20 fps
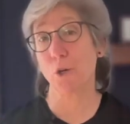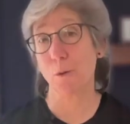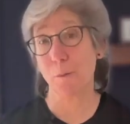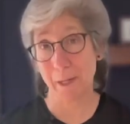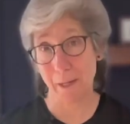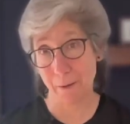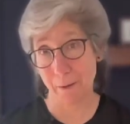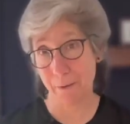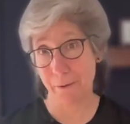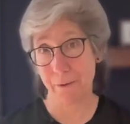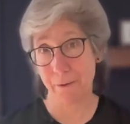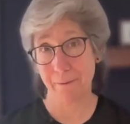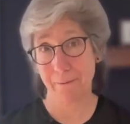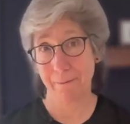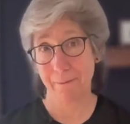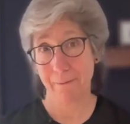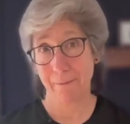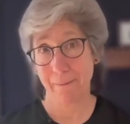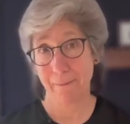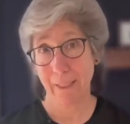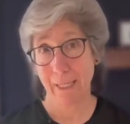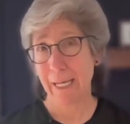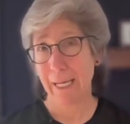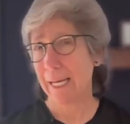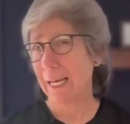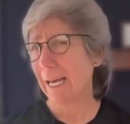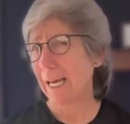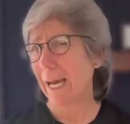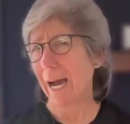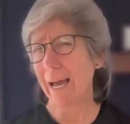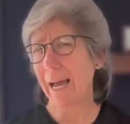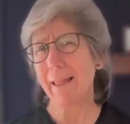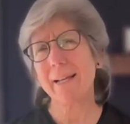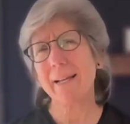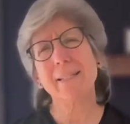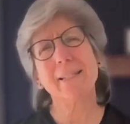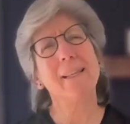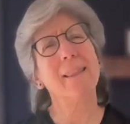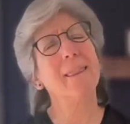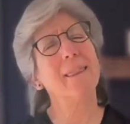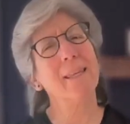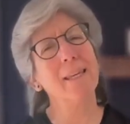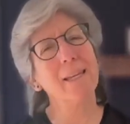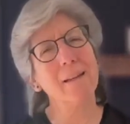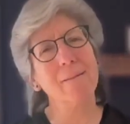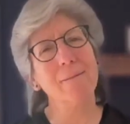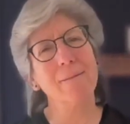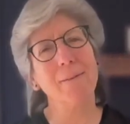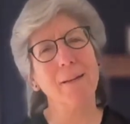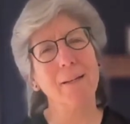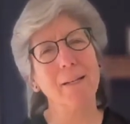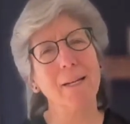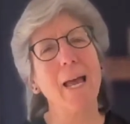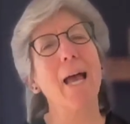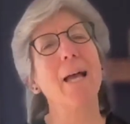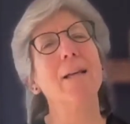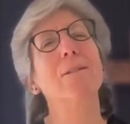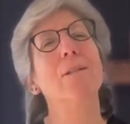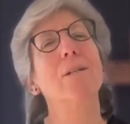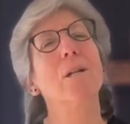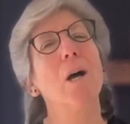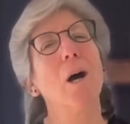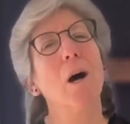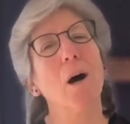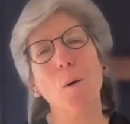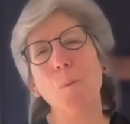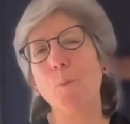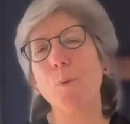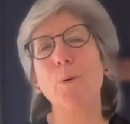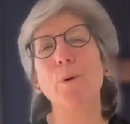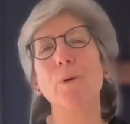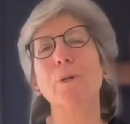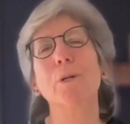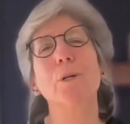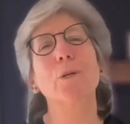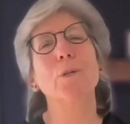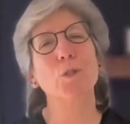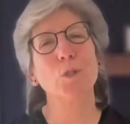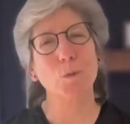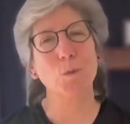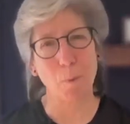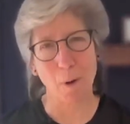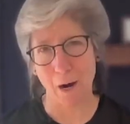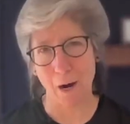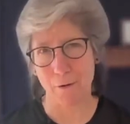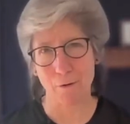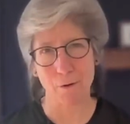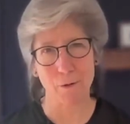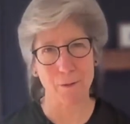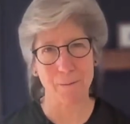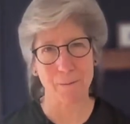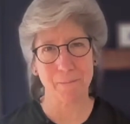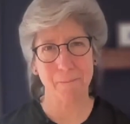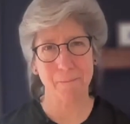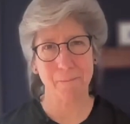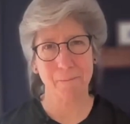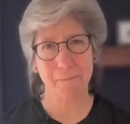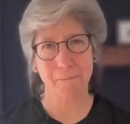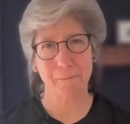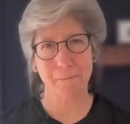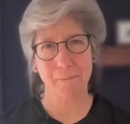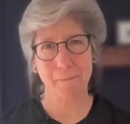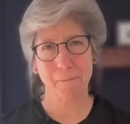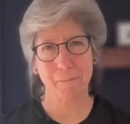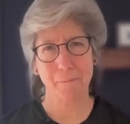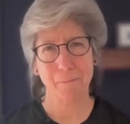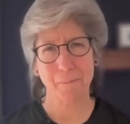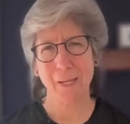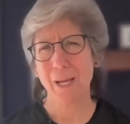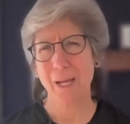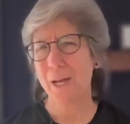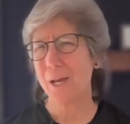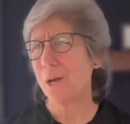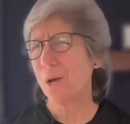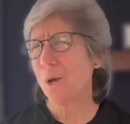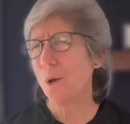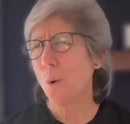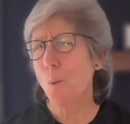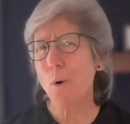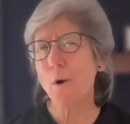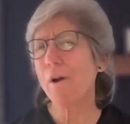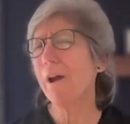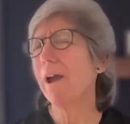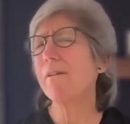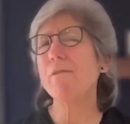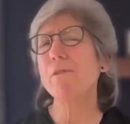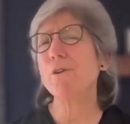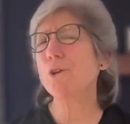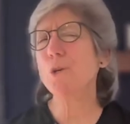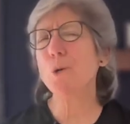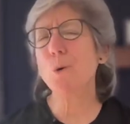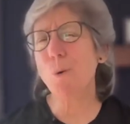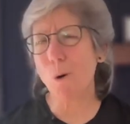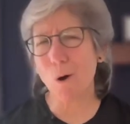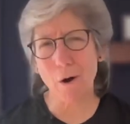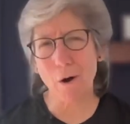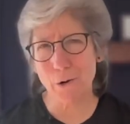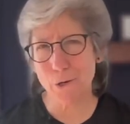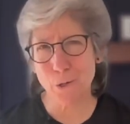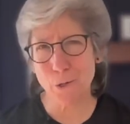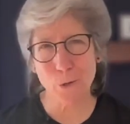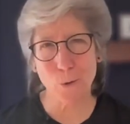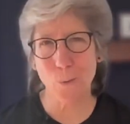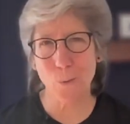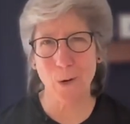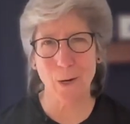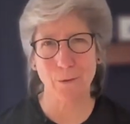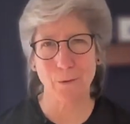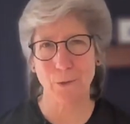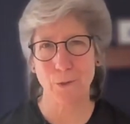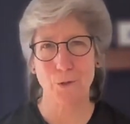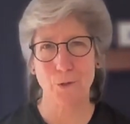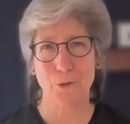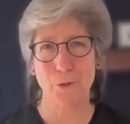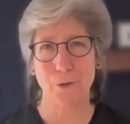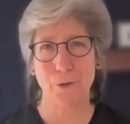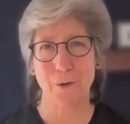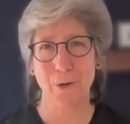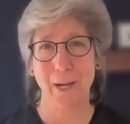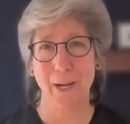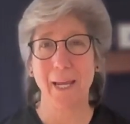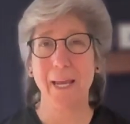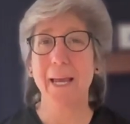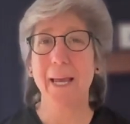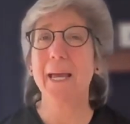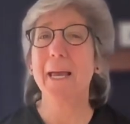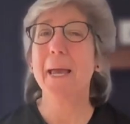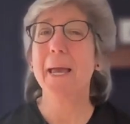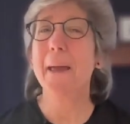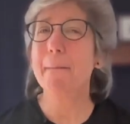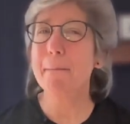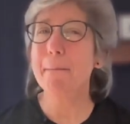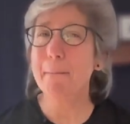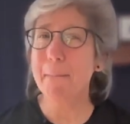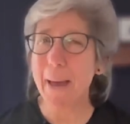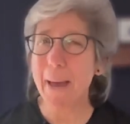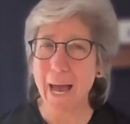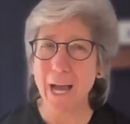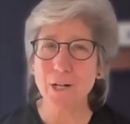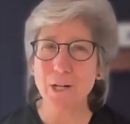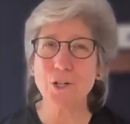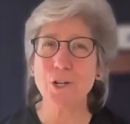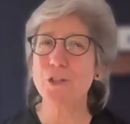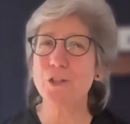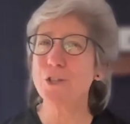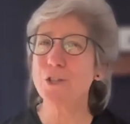health. I like to think of it as an upward spiral. Wherever you are in your wellness journey, imagine the